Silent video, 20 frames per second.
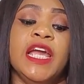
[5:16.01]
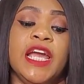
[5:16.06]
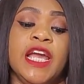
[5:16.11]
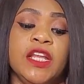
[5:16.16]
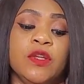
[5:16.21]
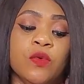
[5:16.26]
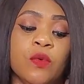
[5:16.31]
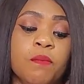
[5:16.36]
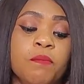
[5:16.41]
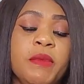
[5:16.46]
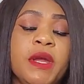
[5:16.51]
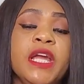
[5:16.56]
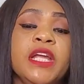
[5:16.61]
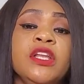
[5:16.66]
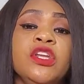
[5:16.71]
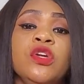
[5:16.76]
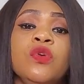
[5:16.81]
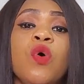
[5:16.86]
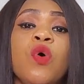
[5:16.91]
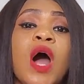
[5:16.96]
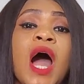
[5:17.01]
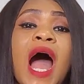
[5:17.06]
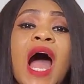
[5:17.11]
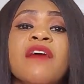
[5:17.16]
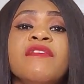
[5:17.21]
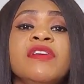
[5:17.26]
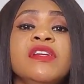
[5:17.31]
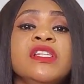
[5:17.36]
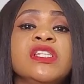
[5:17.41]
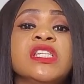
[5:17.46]
It will mean you
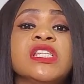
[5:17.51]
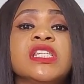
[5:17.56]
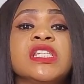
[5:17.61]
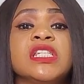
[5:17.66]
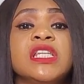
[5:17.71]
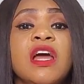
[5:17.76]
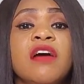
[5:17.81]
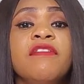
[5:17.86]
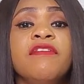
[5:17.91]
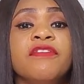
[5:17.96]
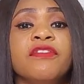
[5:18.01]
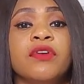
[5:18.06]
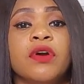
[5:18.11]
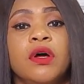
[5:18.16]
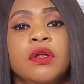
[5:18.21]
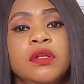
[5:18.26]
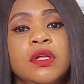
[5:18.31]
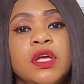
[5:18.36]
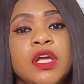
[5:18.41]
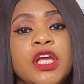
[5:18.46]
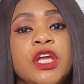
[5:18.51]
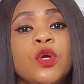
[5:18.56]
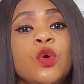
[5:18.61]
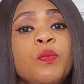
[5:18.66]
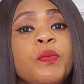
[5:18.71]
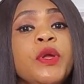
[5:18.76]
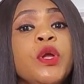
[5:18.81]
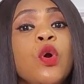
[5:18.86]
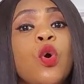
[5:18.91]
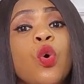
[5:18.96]
having several, it
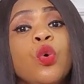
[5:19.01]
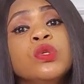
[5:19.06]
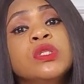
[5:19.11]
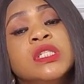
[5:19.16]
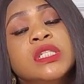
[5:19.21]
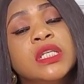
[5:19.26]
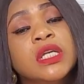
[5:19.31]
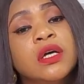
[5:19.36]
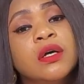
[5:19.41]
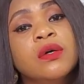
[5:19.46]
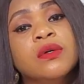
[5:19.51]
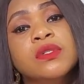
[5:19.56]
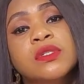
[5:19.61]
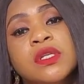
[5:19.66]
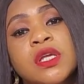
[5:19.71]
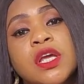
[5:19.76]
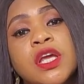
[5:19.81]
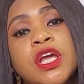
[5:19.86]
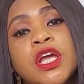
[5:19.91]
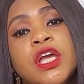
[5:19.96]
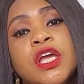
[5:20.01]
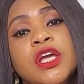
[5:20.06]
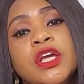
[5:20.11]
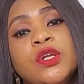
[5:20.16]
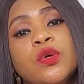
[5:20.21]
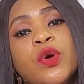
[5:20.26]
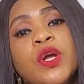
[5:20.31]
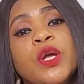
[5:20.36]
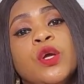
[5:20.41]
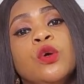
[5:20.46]
could be hotels,
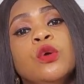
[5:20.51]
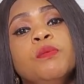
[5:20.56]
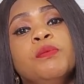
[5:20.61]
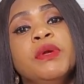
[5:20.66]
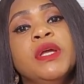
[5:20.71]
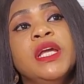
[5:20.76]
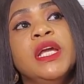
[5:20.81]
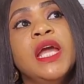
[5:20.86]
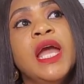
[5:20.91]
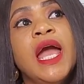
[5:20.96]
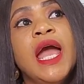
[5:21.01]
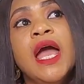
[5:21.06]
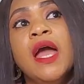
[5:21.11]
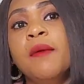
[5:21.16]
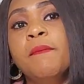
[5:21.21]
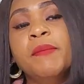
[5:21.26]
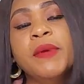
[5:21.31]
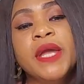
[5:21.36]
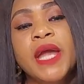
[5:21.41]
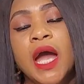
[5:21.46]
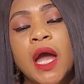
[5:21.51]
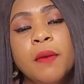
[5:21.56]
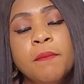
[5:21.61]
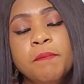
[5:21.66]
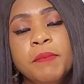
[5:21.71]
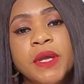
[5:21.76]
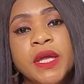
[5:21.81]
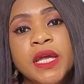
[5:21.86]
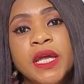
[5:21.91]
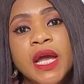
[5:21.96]
you know, it could be
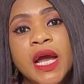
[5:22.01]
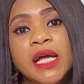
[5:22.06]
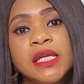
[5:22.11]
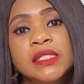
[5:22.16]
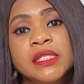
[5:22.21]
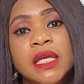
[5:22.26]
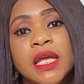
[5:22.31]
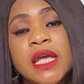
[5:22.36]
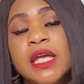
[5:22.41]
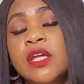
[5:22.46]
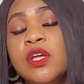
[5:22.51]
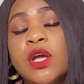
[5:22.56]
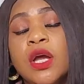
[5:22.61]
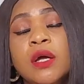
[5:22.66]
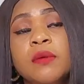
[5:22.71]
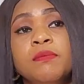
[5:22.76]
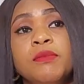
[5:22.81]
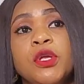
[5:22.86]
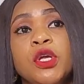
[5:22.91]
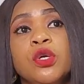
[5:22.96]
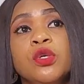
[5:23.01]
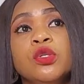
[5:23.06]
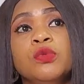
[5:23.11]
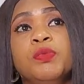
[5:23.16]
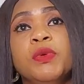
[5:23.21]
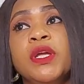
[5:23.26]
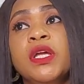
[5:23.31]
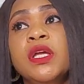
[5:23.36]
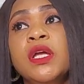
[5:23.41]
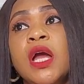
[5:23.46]
Airbnb, as you can, it
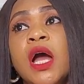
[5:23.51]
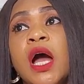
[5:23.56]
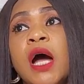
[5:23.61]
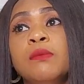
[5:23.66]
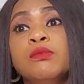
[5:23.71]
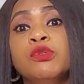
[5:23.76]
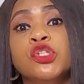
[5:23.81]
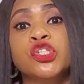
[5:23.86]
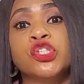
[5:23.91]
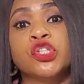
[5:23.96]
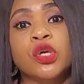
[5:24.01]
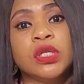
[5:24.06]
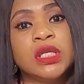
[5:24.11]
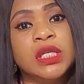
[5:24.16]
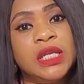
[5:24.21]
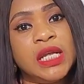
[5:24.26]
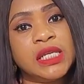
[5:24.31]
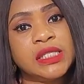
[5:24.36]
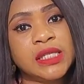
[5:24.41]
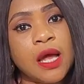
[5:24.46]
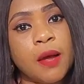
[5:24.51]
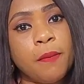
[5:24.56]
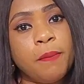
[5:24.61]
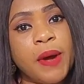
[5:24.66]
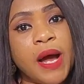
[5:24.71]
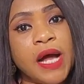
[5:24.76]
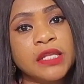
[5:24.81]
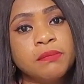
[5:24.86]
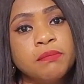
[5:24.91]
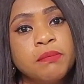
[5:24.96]
could be um, shopless
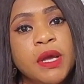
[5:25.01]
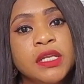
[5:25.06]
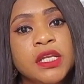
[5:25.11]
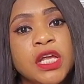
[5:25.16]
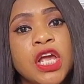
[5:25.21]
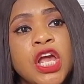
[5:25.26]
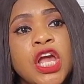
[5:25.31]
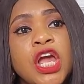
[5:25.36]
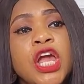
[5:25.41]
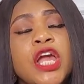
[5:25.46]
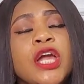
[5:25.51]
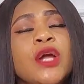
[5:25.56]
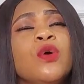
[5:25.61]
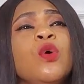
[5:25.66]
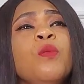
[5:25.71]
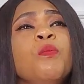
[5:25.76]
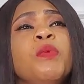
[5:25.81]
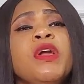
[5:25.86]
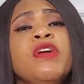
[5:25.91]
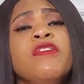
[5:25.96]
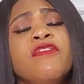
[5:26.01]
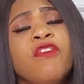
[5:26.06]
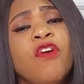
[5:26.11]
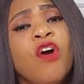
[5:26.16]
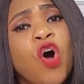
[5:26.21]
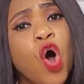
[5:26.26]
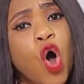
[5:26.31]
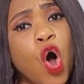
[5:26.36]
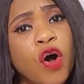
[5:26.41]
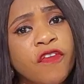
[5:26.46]
apartment, it could be
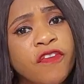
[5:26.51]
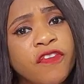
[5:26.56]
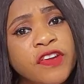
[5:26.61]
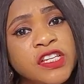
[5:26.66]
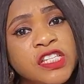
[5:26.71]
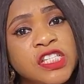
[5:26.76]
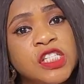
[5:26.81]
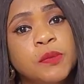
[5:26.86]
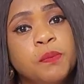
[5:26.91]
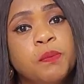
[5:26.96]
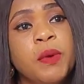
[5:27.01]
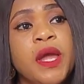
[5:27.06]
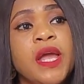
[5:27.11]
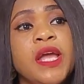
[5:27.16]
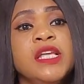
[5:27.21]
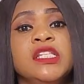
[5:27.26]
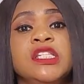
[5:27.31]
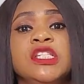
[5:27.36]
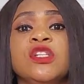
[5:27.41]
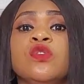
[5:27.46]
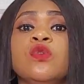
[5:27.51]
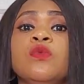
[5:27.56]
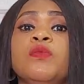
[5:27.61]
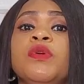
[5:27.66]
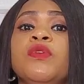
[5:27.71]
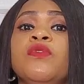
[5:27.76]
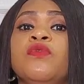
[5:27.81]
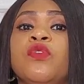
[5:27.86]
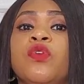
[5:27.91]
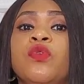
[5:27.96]
for office space, it could
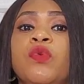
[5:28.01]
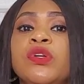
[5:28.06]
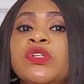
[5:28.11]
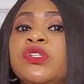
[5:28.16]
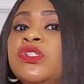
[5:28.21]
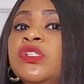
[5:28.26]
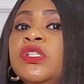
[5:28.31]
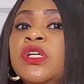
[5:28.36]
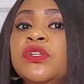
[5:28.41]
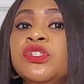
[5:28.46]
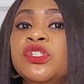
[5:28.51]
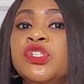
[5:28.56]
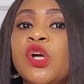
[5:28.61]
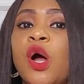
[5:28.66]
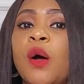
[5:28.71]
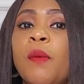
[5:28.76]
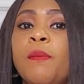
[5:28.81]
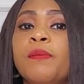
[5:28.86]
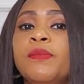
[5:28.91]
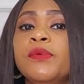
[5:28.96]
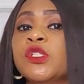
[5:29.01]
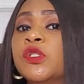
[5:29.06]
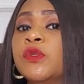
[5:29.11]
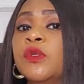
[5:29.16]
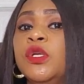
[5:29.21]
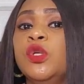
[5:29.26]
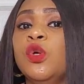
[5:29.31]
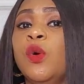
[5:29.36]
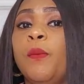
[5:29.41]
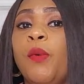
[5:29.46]
be for residential,
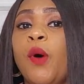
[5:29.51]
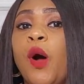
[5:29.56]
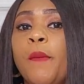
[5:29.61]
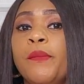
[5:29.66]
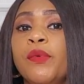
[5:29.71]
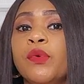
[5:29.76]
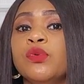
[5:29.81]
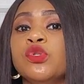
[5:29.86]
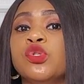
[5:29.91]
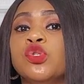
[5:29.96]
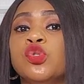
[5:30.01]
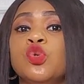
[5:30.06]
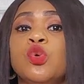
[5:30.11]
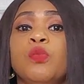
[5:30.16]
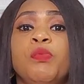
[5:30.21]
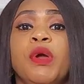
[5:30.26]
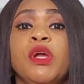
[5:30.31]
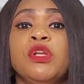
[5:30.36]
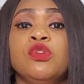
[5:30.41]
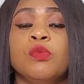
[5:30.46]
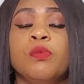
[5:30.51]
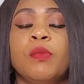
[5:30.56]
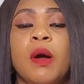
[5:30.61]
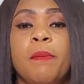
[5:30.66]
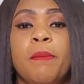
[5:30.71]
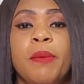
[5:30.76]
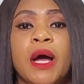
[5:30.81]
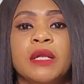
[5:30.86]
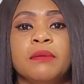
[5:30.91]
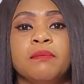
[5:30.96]
you know, purpose, two bedroom
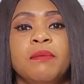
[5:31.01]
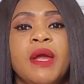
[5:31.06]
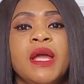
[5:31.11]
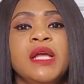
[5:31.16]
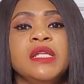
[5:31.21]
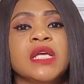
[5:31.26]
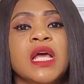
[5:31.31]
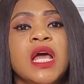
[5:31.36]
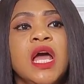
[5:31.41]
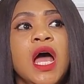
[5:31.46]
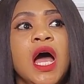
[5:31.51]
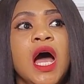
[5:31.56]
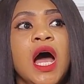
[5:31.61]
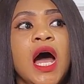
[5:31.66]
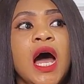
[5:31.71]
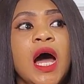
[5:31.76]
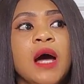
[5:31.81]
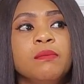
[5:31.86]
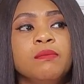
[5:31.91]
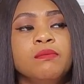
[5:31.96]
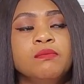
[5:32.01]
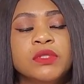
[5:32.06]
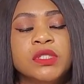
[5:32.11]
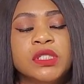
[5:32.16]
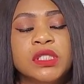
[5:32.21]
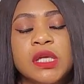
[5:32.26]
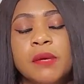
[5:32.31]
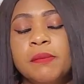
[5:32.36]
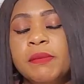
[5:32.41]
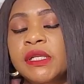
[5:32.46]
apartment, um,
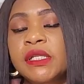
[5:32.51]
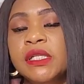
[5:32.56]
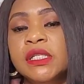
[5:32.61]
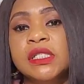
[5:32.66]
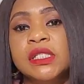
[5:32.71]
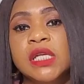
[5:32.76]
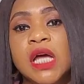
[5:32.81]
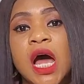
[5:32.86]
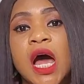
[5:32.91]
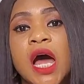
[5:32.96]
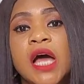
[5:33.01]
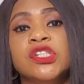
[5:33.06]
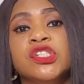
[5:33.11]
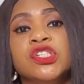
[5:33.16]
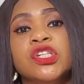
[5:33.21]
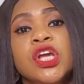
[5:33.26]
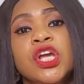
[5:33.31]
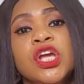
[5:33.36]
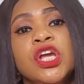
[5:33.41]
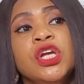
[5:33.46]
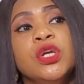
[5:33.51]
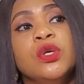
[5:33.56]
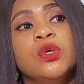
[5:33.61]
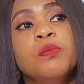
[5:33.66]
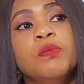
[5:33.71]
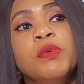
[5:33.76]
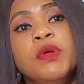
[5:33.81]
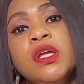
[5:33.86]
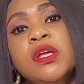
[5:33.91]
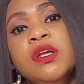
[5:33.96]
semi detached, it
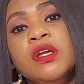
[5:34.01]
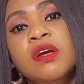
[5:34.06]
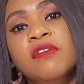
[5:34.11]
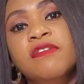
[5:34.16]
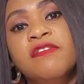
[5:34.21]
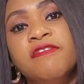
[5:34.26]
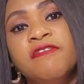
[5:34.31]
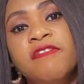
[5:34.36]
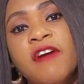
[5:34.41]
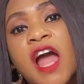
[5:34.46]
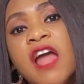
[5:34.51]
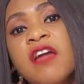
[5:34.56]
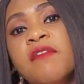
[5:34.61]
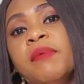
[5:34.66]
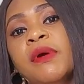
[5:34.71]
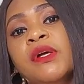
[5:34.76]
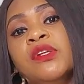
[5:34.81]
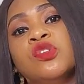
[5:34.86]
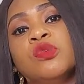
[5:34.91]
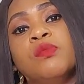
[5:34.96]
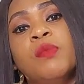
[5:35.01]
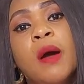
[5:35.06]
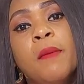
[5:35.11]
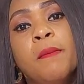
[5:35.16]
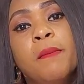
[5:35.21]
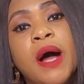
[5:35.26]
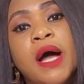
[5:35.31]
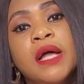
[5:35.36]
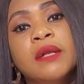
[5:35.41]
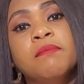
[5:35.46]
could be five bedroom
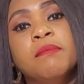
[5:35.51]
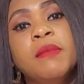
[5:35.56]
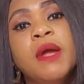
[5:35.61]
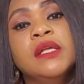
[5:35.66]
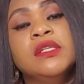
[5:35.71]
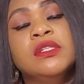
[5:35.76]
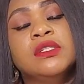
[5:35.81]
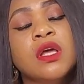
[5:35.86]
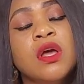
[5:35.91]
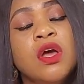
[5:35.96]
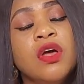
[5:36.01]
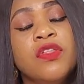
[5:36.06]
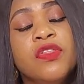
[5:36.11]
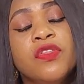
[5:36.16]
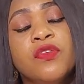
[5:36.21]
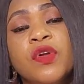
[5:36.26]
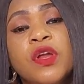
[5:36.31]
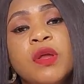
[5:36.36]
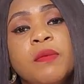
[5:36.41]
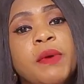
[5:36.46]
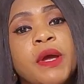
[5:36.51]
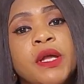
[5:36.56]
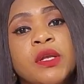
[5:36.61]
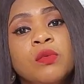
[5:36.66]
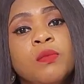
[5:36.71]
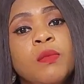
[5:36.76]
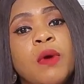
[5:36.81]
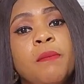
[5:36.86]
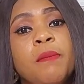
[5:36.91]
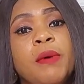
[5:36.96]
apartment, three
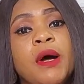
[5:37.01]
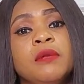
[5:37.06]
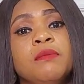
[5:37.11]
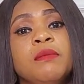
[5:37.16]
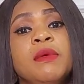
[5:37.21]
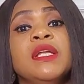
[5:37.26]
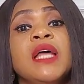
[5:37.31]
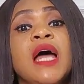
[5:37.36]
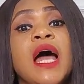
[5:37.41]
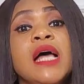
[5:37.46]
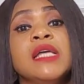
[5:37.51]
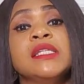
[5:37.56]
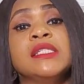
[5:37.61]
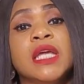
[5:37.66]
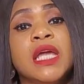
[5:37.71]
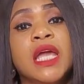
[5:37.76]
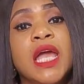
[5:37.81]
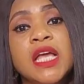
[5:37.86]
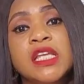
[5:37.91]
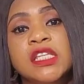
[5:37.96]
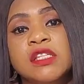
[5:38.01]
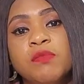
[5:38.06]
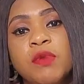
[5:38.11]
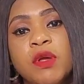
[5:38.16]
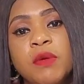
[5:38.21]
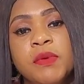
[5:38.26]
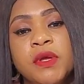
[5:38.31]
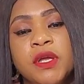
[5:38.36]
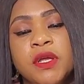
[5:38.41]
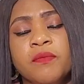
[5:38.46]
bedroom apartment as the case
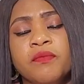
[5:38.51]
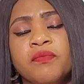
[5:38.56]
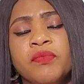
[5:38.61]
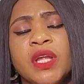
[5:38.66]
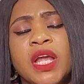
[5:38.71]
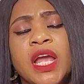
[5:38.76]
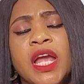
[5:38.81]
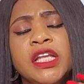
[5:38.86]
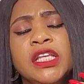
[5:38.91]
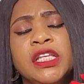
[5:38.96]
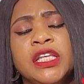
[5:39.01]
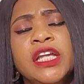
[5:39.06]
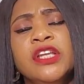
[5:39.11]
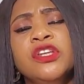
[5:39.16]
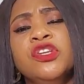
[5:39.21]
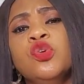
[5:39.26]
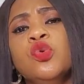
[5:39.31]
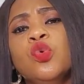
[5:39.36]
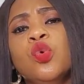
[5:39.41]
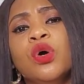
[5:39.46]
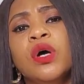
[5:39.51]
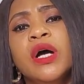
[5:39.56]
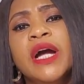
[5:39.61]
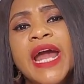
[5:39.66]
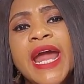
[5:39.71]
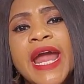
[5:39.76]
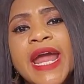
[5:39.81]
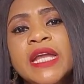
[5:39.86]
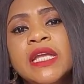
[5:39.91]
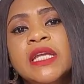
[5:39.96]
may be and then you're
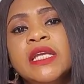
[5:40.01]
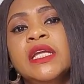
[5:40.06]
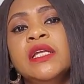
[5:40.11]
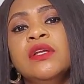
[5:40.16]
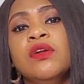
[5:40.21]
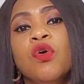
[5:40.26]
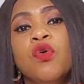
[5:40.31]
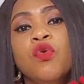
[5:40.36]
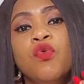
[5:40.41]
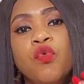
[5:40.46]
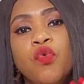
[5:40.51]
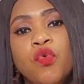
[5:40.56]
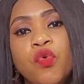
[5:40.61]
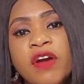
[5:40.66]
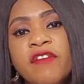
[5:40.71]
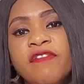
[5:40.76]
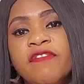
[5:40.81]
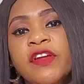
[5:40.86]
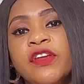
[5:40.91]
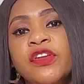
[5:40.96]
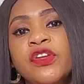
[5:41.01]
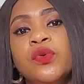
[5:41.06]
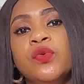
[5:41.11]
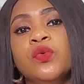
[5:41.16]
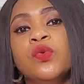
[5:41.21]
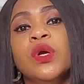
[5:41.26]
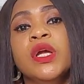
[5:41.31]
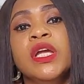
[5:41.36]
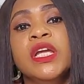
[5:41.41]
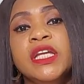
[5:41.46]
earning
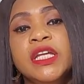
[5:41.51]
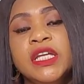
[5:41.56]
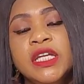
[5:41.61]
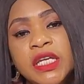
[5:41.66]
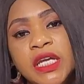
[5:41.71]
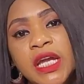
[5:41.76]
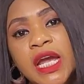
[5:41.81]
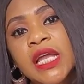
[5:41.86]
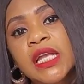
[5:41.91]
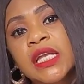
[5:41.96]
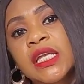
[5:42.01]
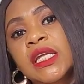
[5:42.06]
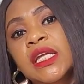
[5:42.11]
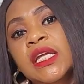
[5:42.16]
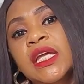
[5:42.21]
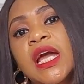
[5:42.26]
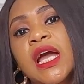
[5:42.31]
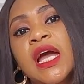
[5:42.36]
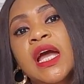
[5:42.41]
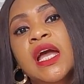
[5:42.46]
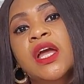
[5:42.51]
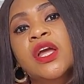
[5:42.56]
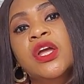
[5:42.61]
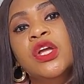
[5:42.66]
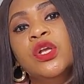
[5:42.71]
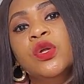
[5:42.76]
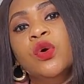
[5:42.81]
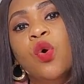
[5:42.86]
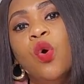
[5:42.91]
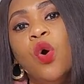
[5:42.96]
revenue yearly
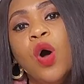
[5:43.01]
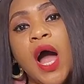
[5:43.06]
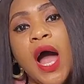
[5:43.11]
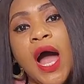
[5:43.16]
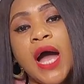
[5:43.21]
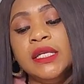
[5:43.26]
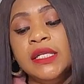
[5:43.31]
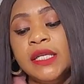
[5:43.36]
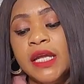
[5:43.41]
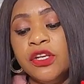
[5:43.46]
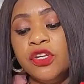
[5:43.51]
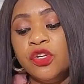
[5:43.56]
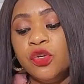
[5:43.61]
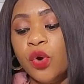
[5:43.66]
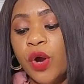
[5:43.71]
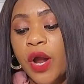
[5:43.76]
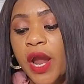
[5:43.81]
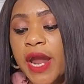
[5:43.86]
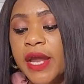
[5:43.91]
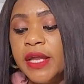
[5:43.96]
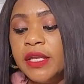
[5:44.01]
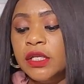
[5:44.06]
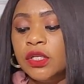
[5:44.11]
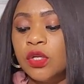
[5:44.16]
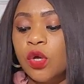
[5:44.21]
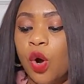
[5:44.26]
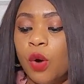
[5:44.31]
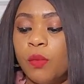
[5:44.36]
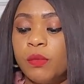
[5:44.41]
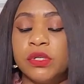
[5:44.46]
you know and then you're
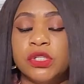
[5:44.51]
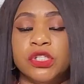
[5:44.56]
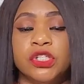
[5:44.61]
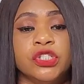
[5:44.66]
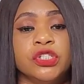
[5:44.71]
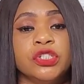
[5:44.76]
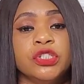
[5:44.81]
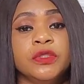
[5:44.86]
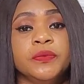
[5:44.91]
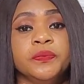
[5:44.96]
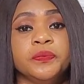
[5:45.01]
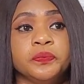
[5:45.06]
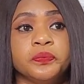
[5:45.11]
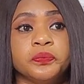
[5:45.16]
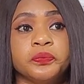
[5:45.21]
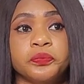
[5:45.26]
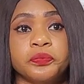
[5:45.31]
earning commercial